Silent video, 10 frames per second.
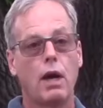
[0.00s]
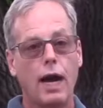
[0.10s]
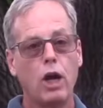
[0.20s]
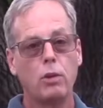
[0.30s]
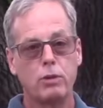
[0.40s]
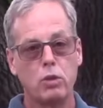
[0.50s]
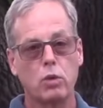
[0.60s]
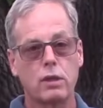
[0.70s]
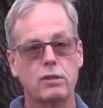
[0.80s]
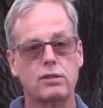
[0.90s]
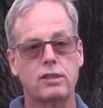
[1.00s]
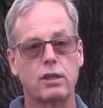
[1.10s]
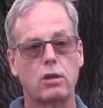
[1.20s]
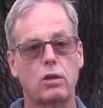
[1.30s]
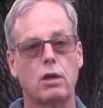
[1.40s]
I hope you will
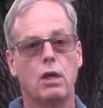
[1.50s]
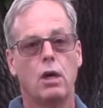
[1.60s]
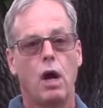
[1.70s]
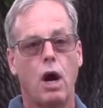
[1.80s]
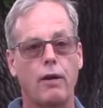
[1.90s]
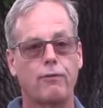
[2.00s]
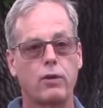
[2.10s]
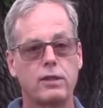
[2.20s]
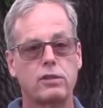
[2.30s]
consider offering